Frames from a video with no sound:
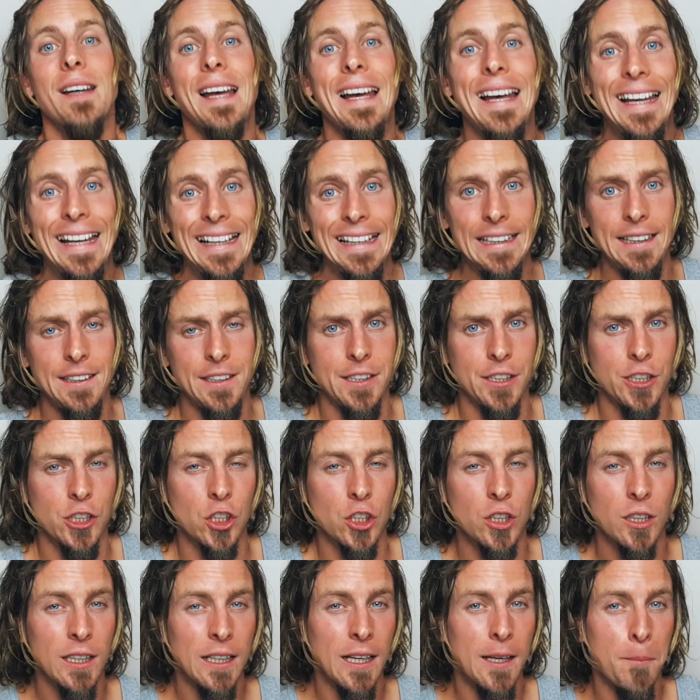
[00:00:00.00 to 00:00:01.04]

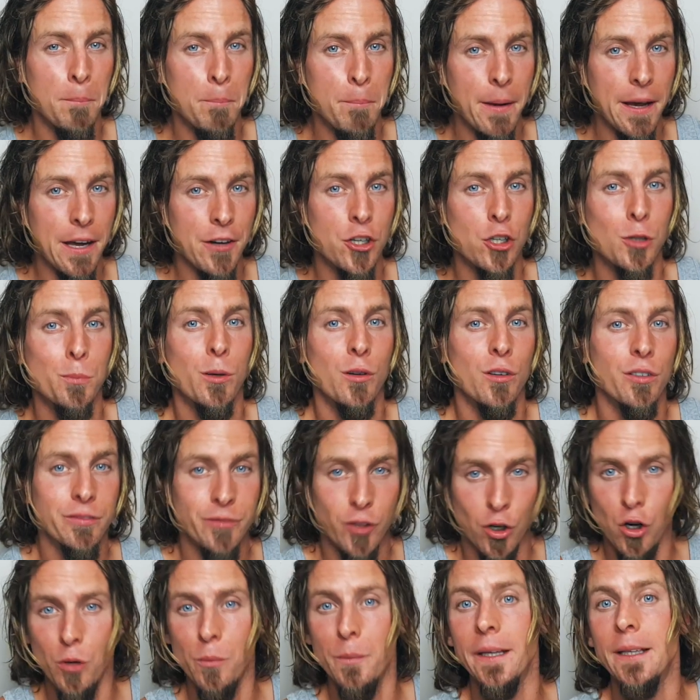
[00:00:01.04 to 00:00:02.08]
healthier, better
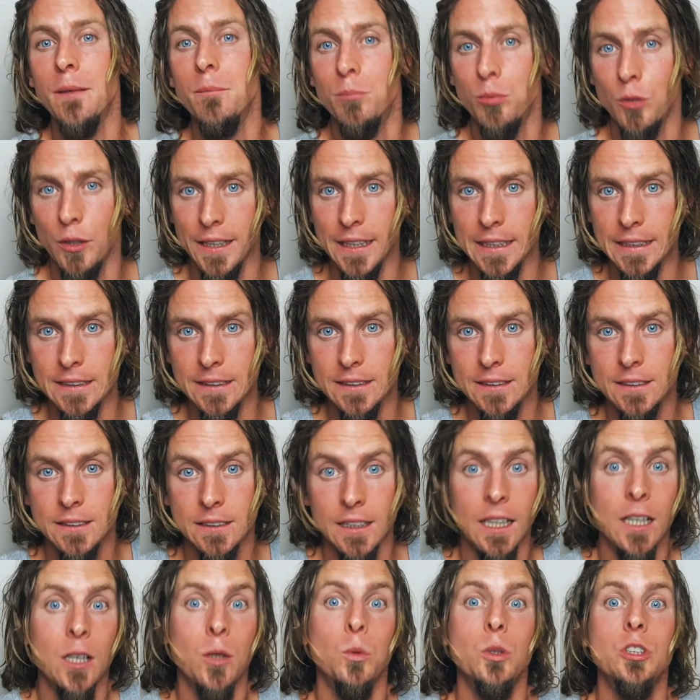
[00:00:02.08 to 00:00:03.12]
performing brains.
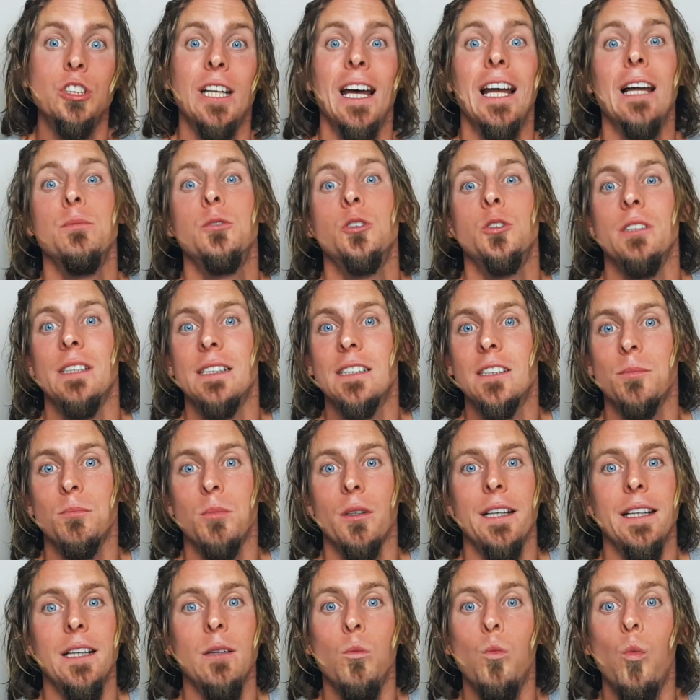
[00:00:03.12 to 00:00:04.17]
which helps to
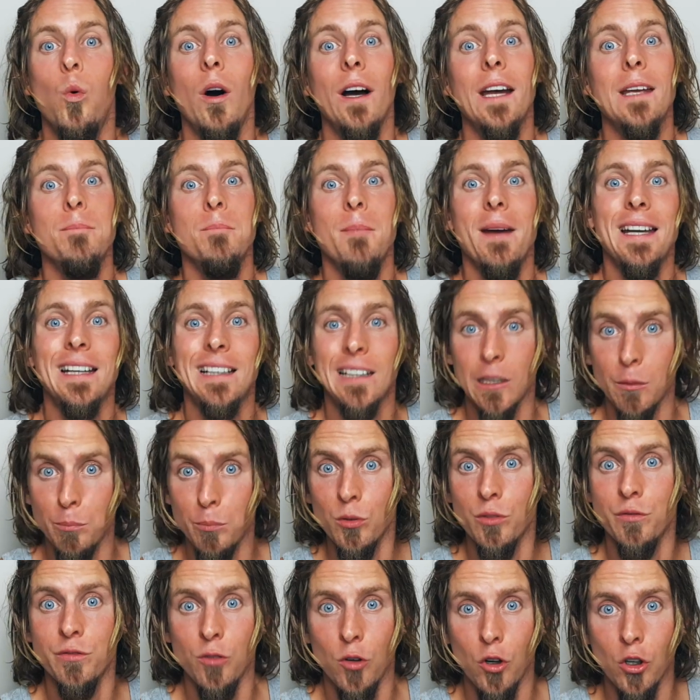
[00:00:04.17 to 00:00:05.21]
explain why mental
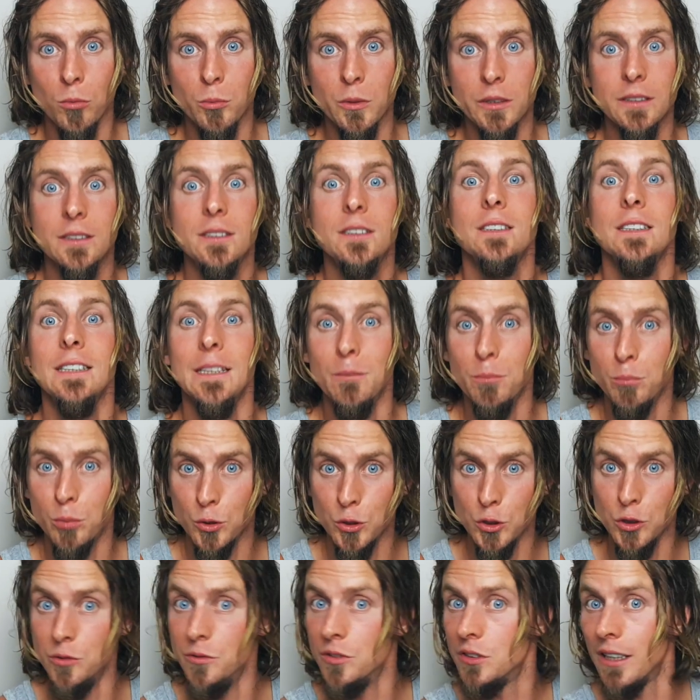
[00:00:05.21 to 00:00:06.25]
performance
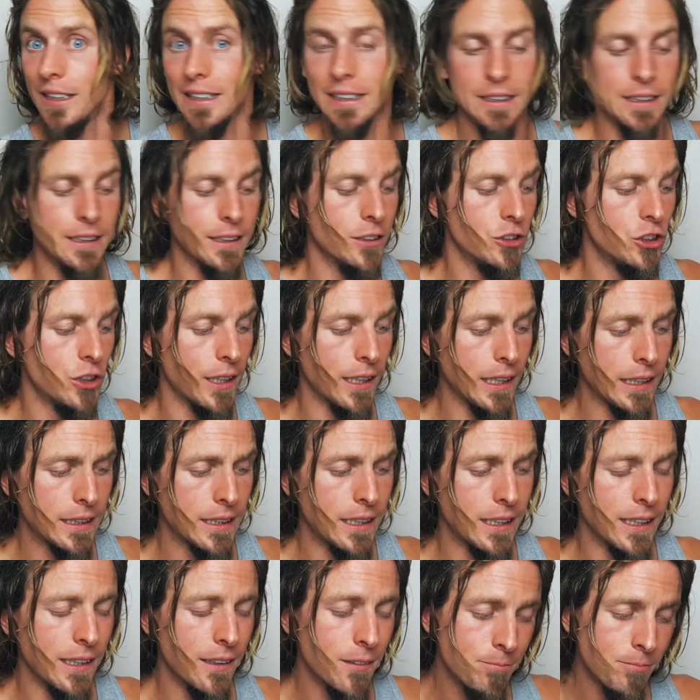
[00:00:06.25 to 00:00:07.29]
improves on a ketogenic
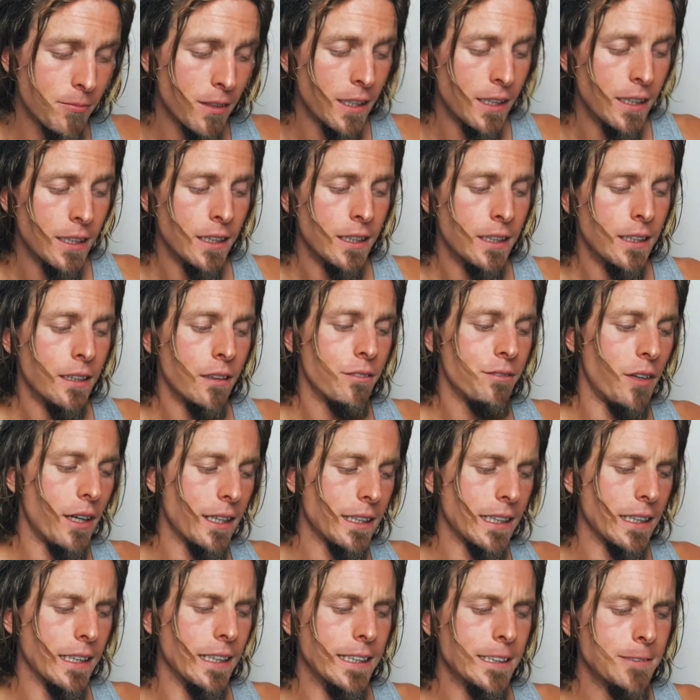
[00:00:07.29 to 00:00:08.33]
diet.
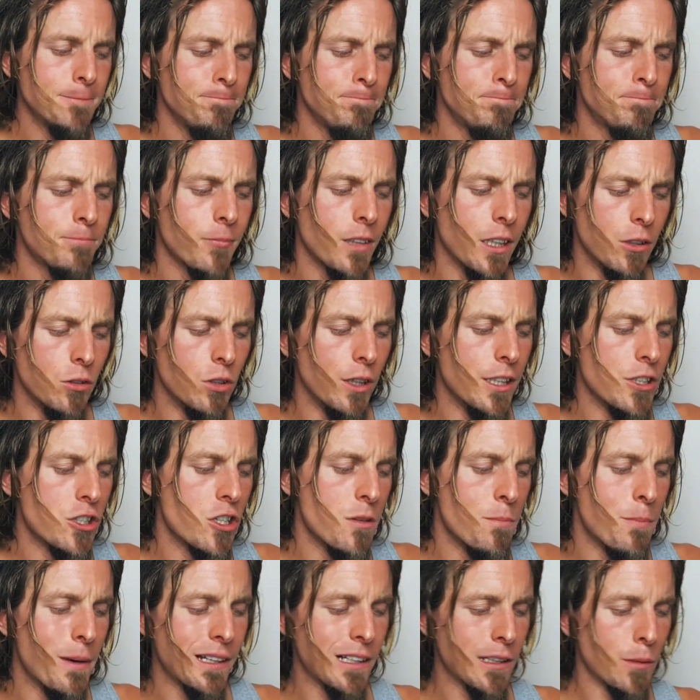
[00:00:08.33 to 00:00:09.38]
Finally, in relation
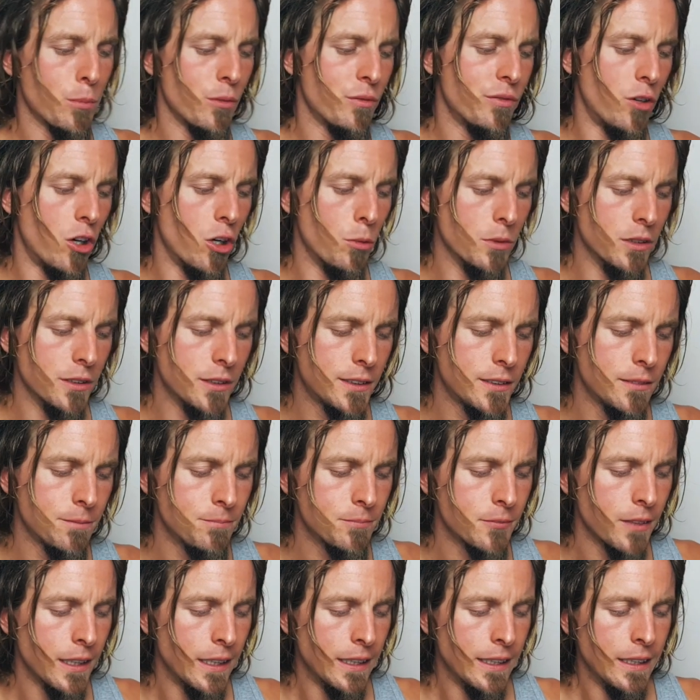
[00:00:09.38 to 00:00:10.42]
to mental performance,
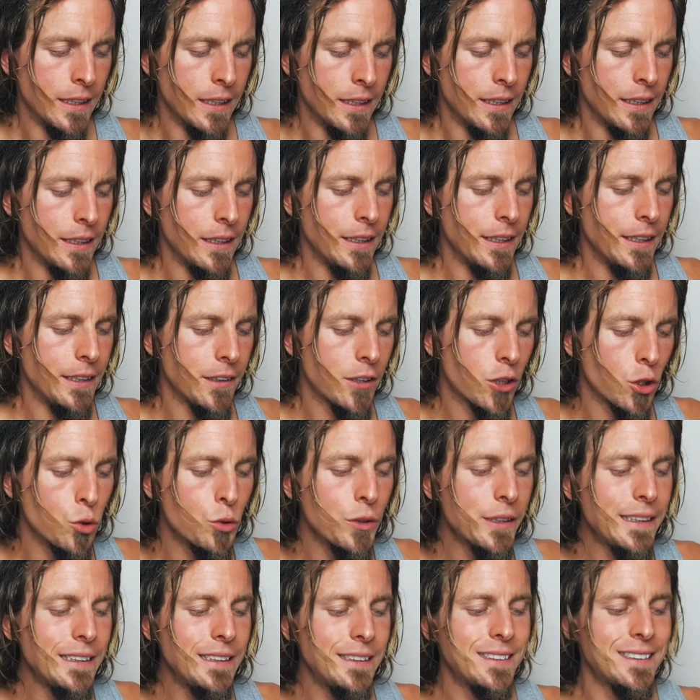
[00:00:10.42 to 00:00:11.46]

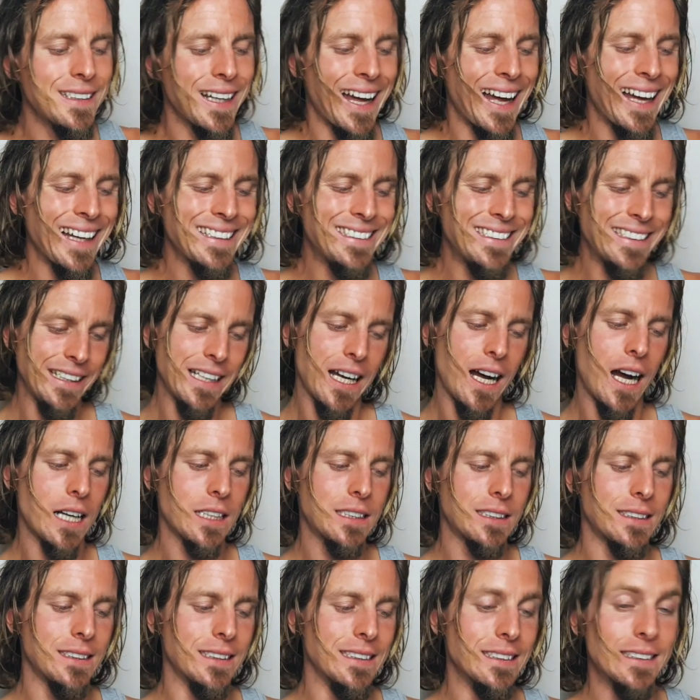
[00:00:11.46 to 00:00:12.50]
increased
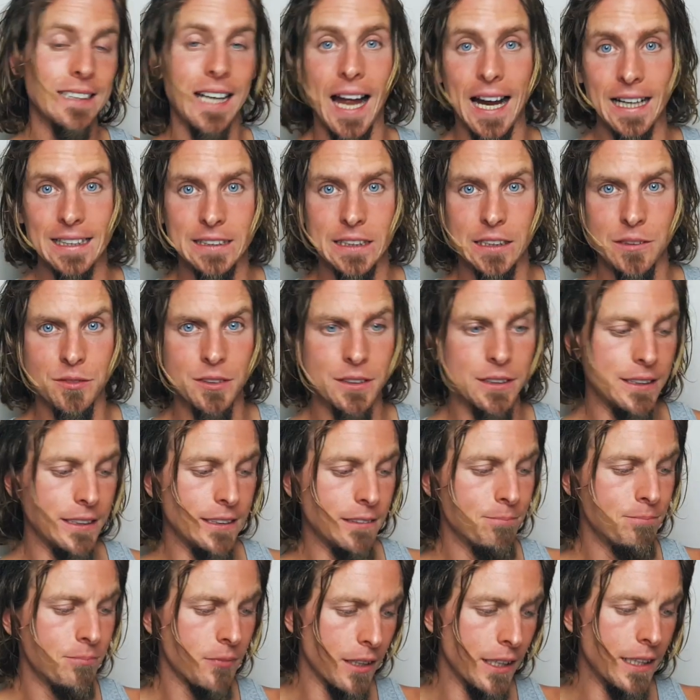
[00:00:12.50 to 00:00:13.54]
antioxidant
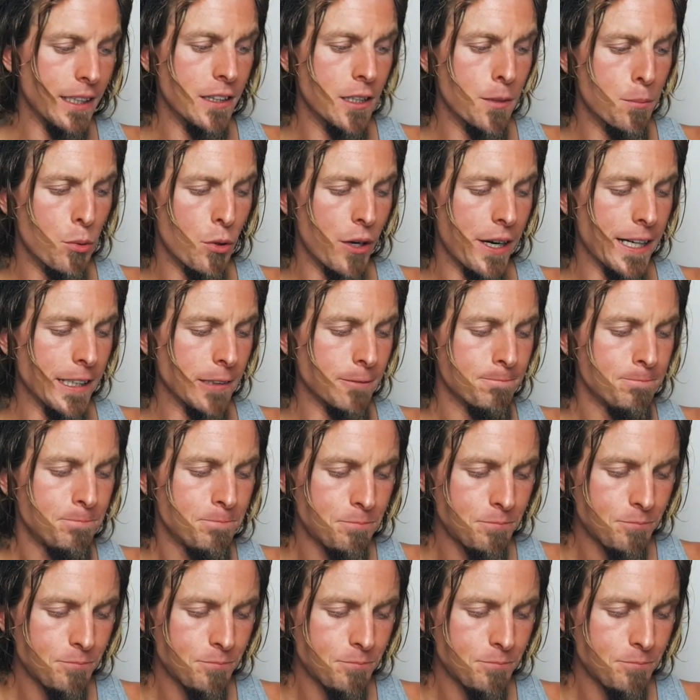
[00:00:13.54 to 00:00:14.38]
activity in the brain.